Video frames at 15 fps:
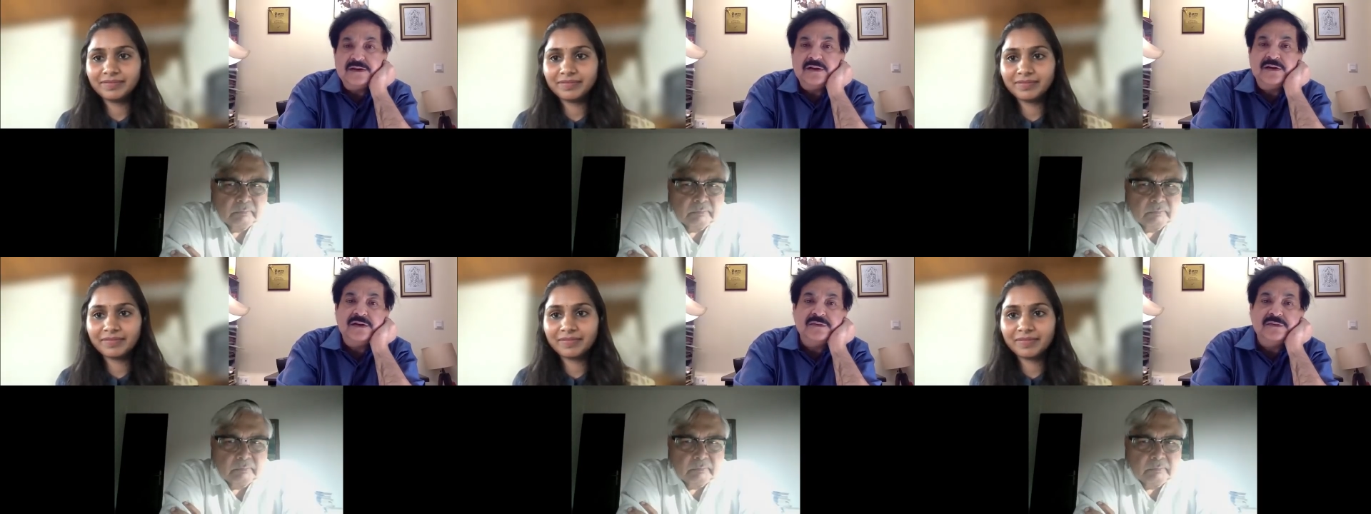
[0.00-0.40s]

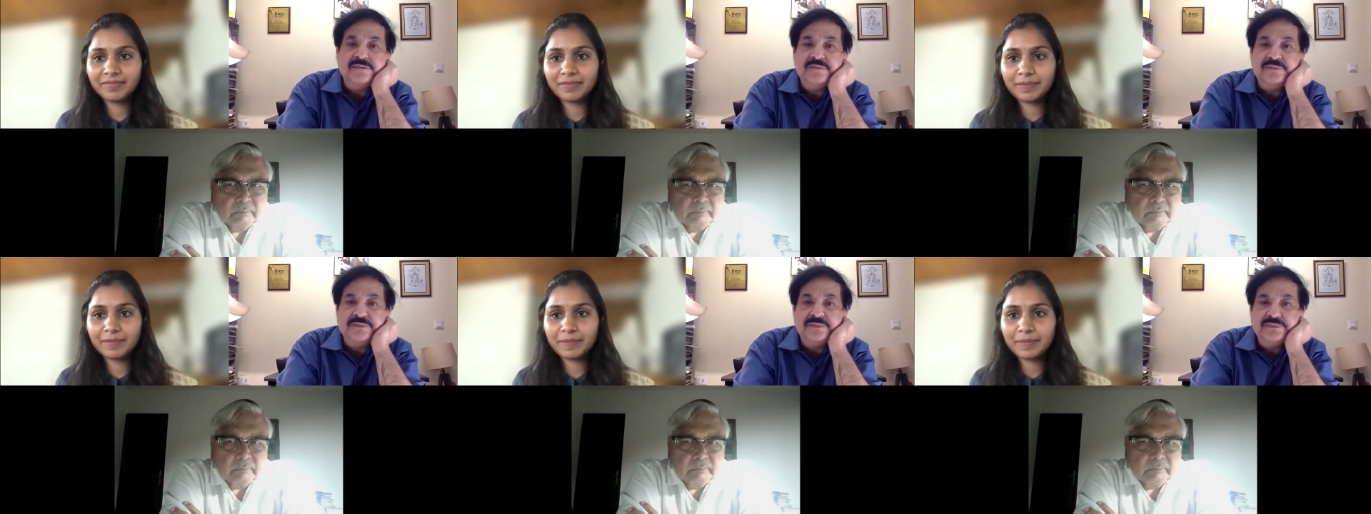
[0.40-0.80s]
Speaker 1: uh,
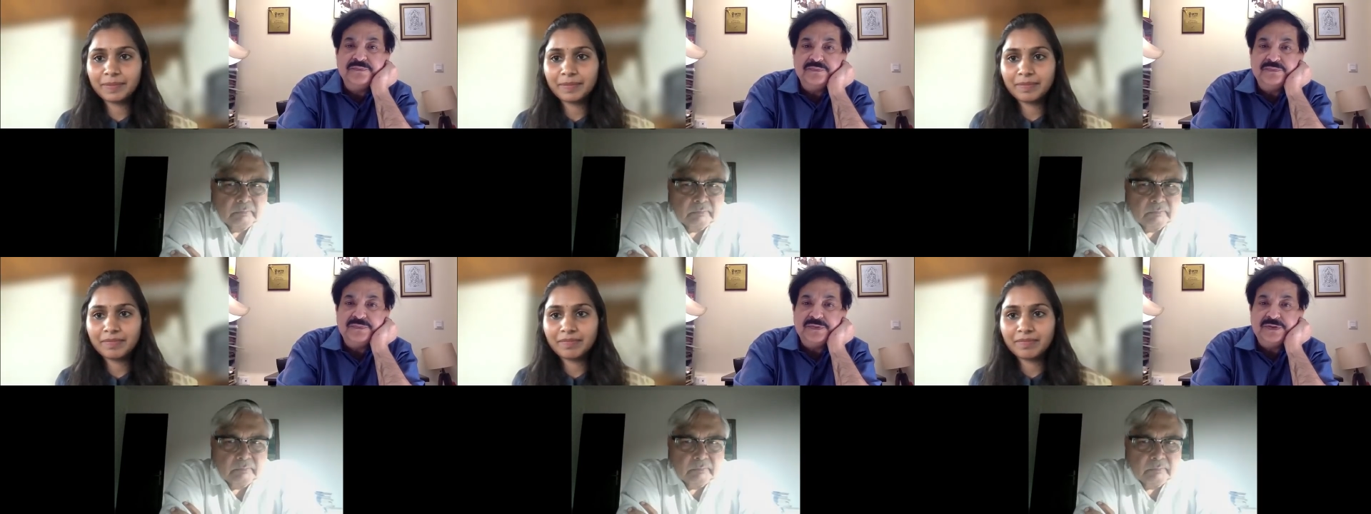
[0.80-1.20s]

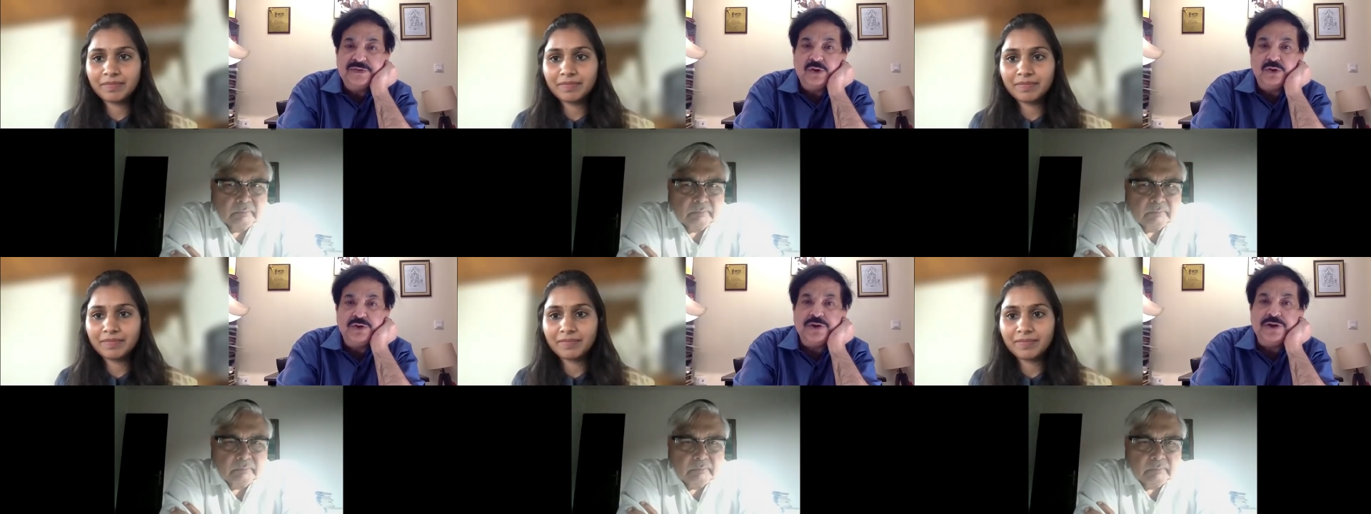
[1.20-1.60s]
the
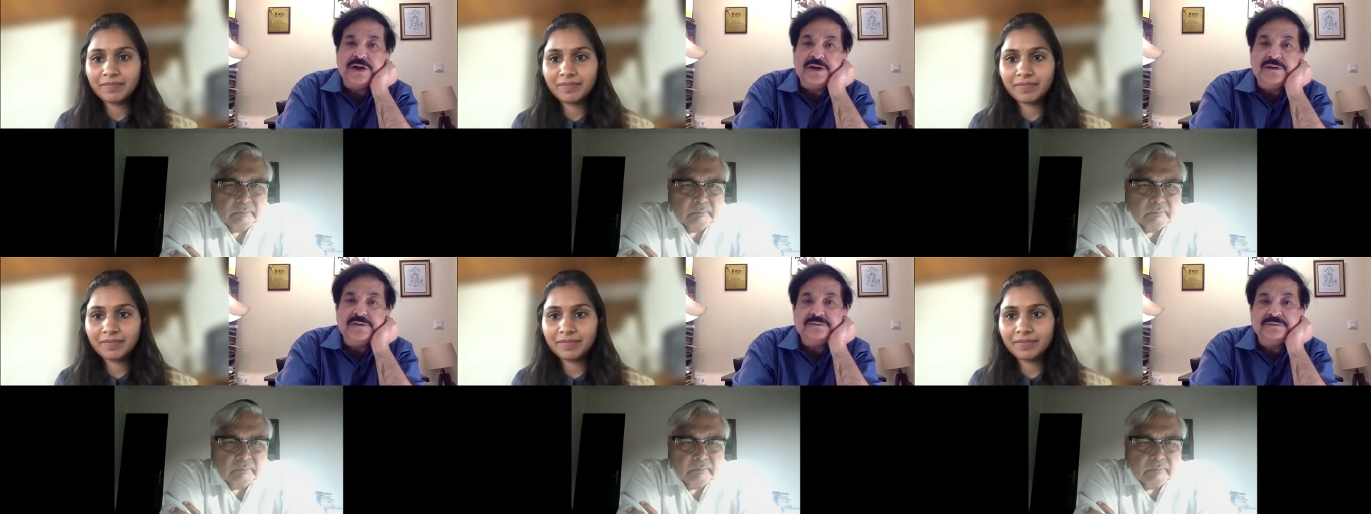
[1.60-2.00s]

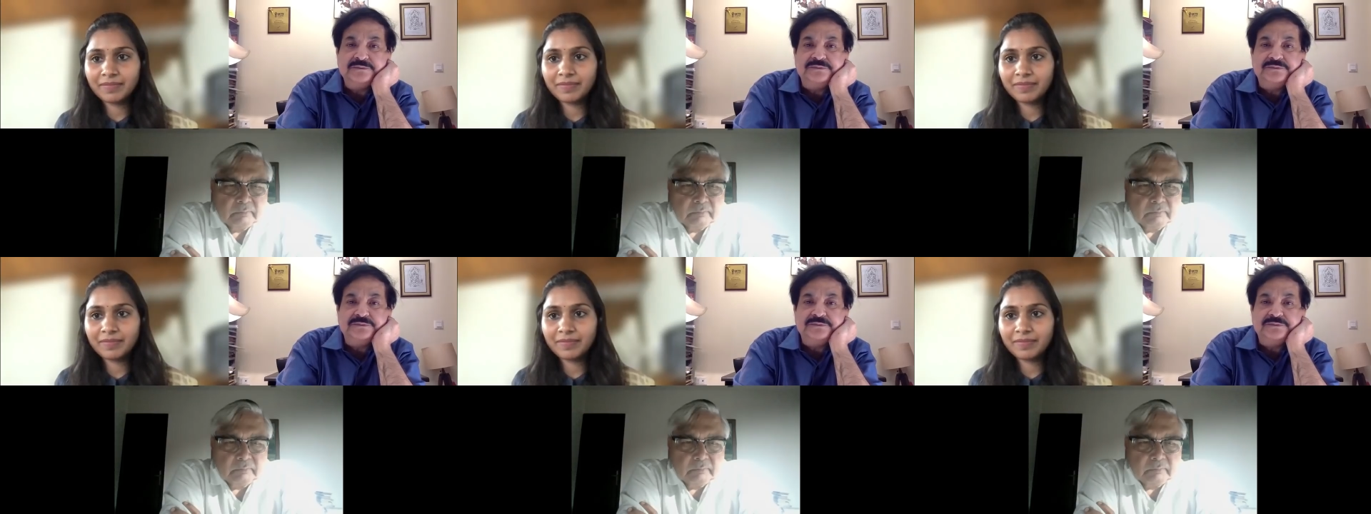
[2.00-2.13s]
auditing.